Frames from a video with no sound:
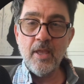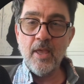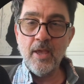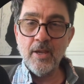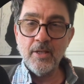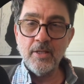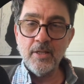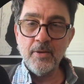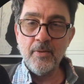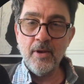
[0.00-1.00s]
And
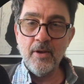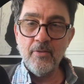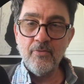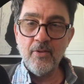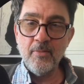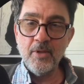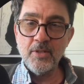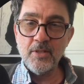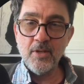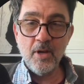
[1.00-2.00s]
from
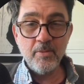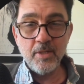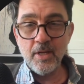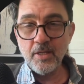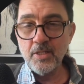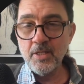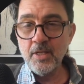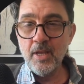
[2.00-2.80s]
this object,